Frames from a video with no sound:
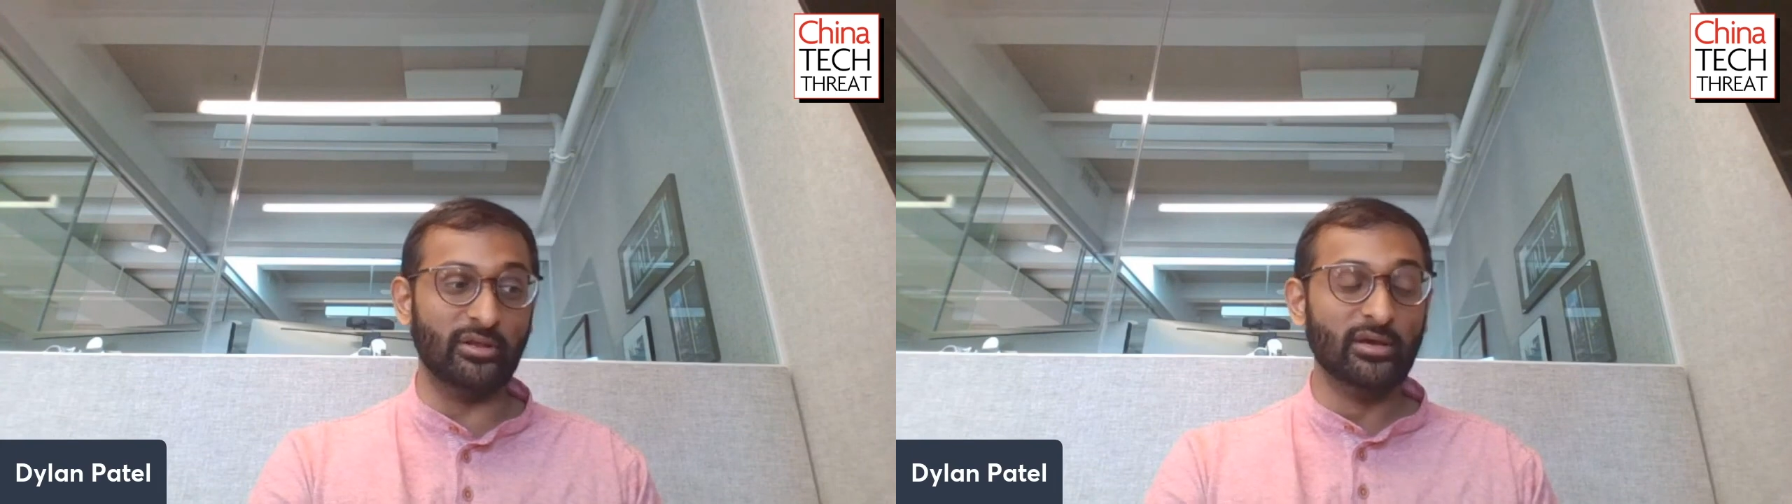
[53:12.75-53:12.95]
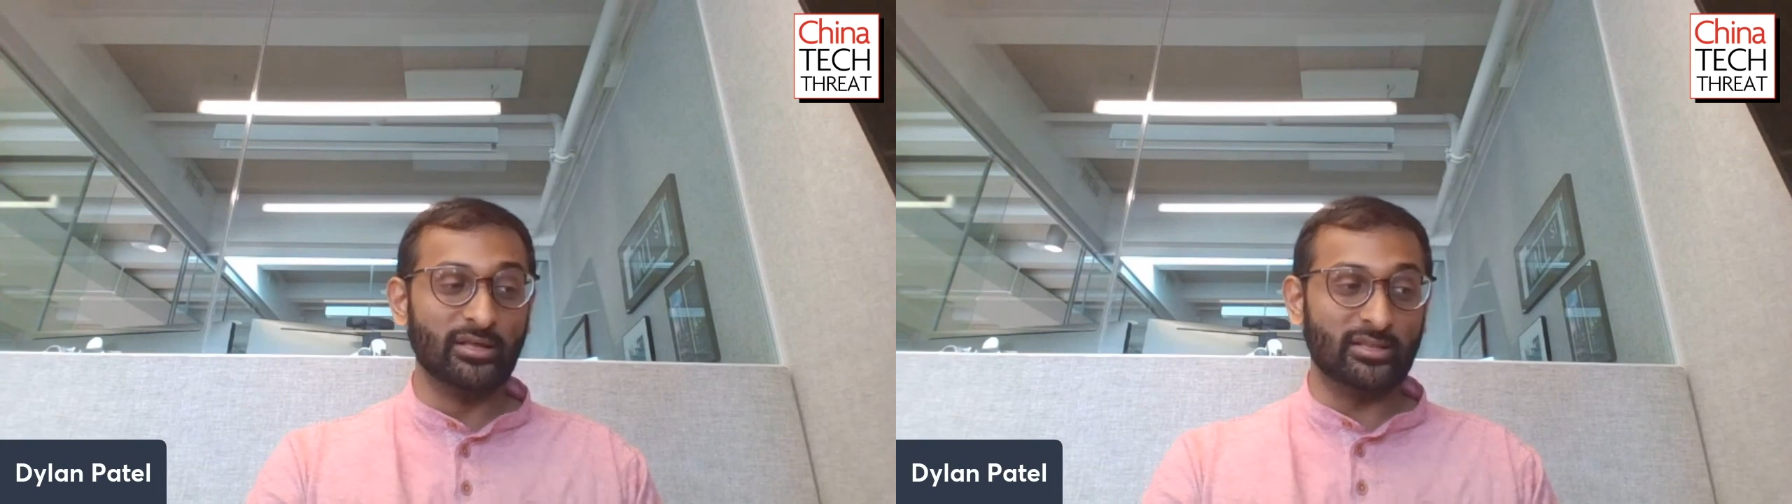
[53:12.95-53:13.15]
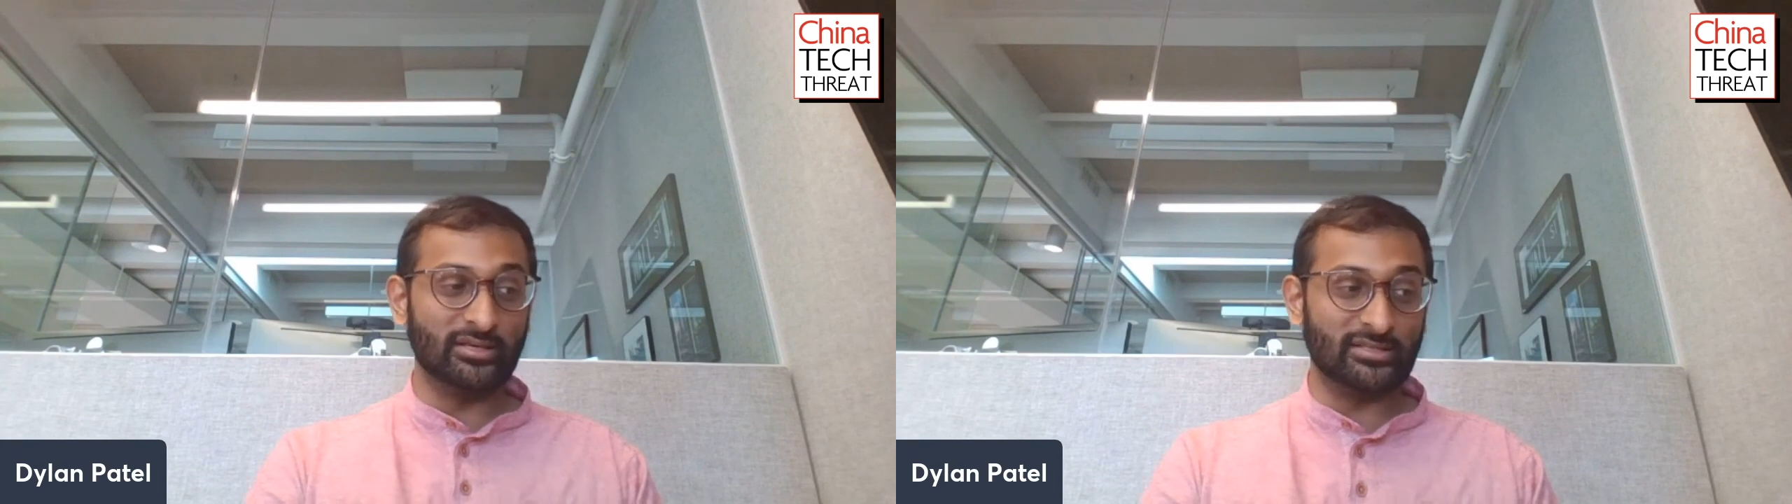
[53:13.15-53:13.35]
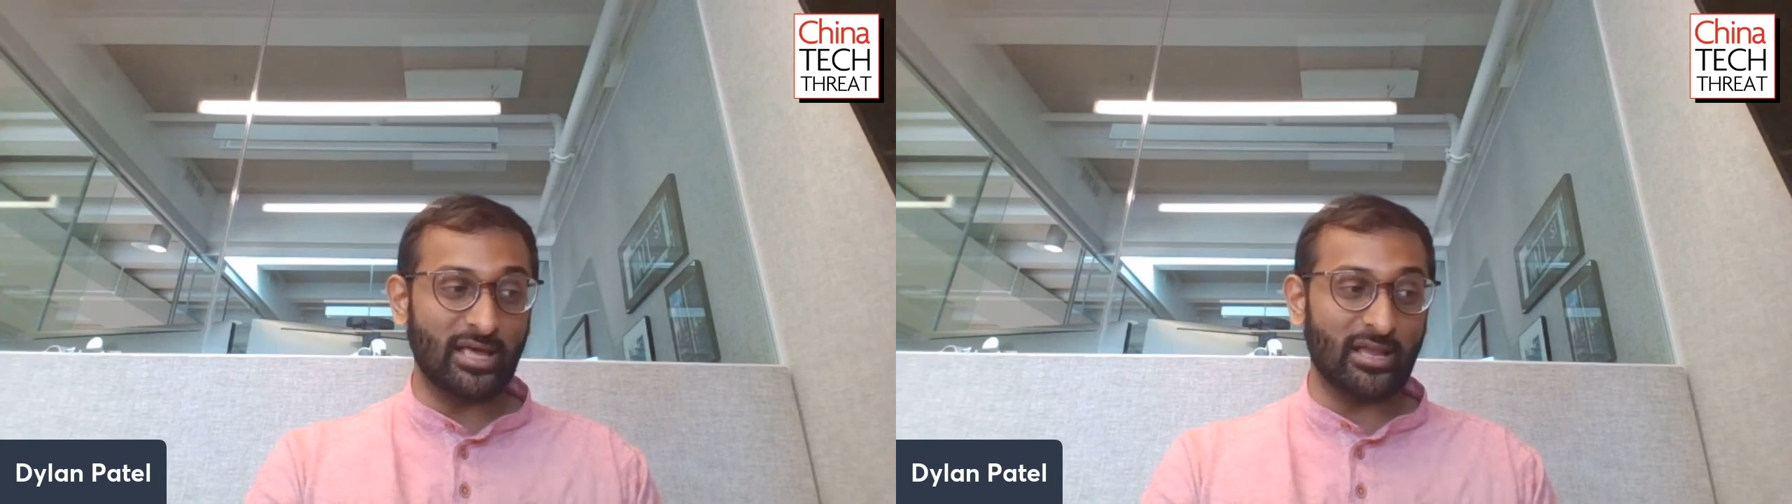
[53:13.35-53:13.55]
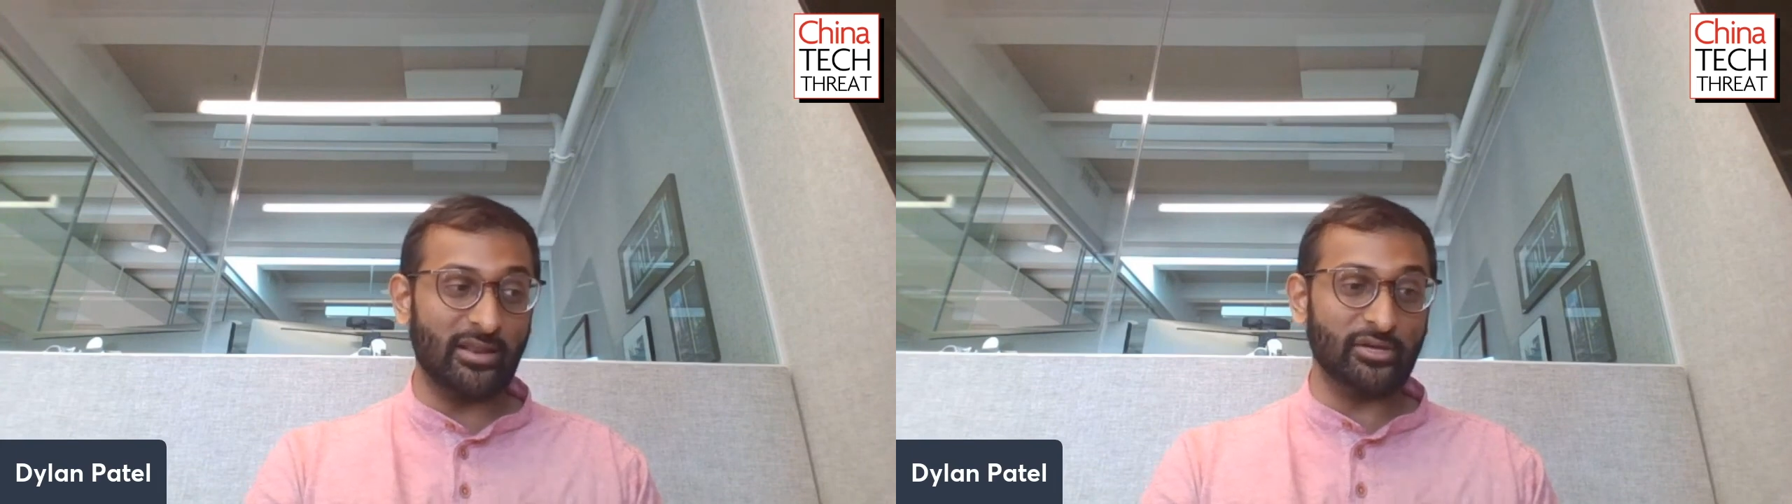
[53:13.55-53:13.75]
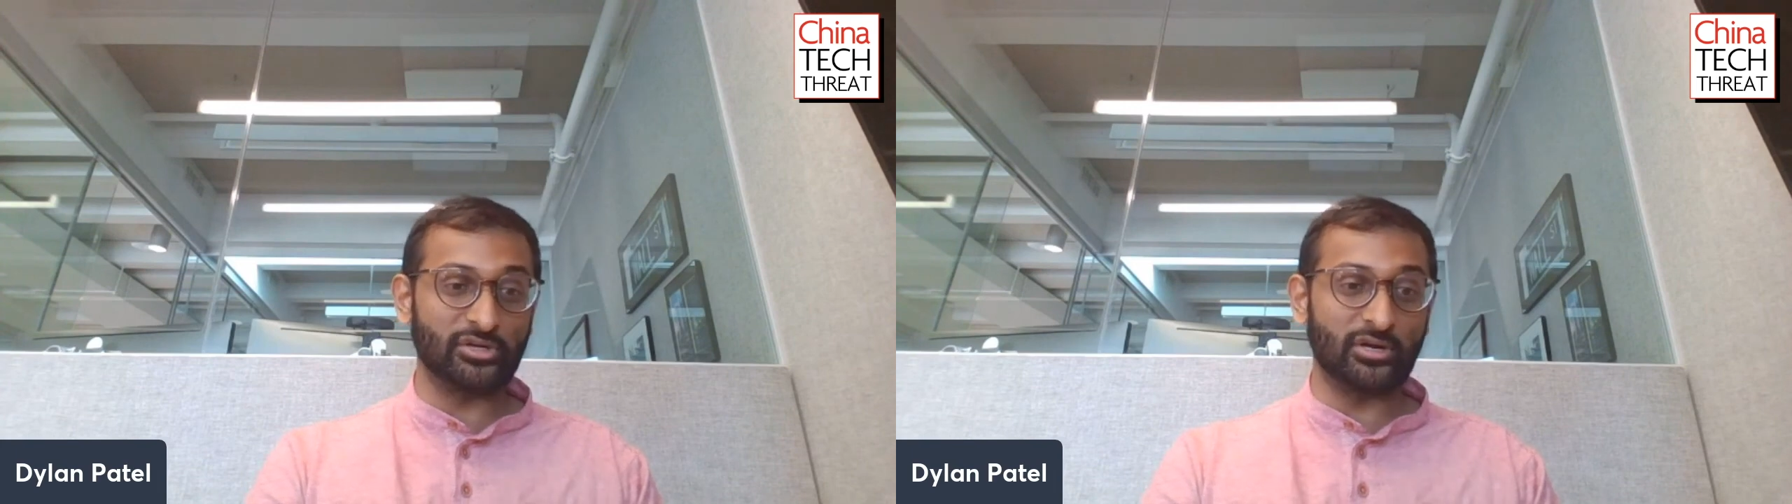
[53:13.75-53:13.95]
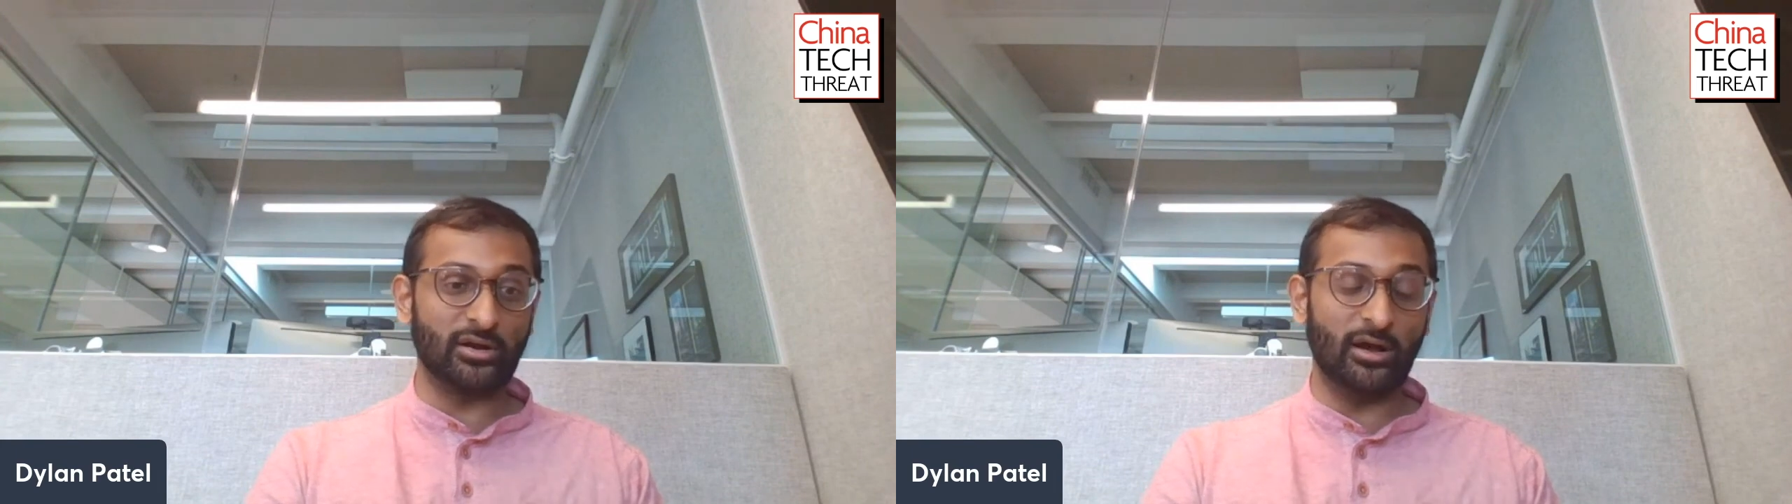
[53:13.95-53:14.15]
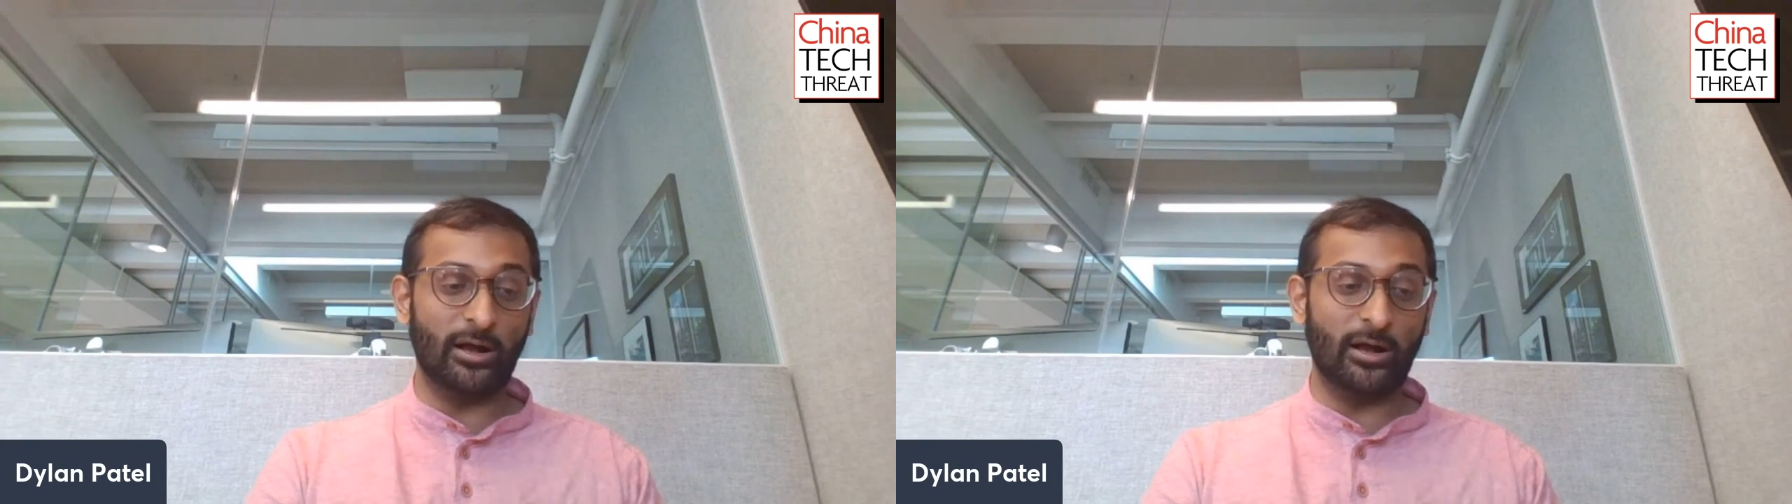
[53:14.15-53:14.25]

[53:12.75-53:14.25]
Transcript: and things of that nature.